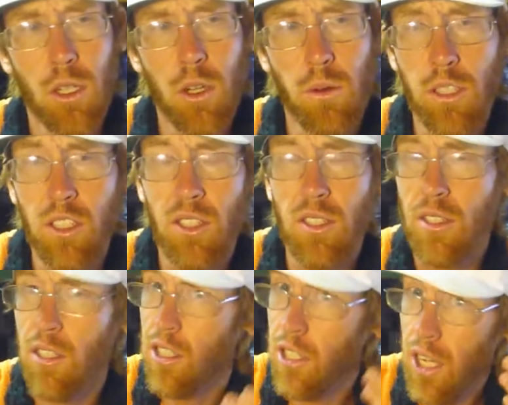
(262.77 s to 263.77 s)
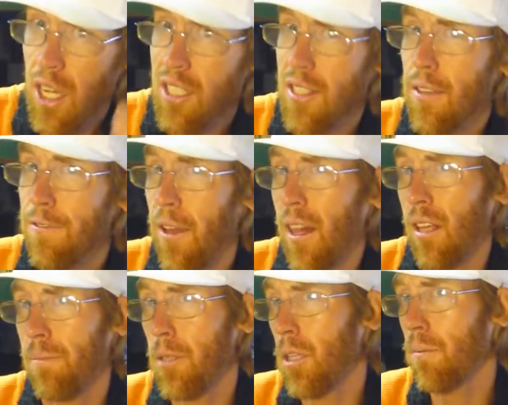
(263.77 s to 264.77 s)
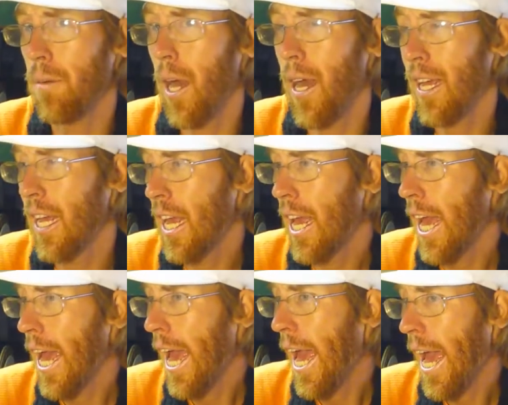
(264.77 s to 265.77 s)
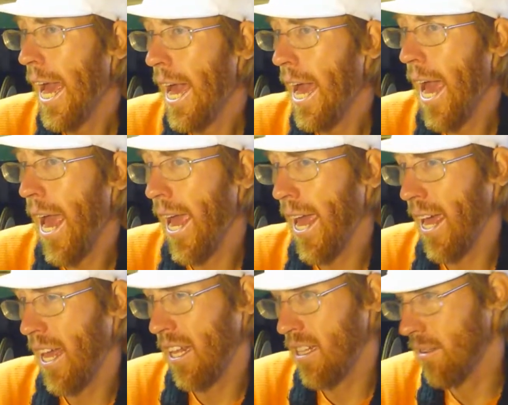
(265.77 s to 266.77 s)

was just defending PewDiePie, and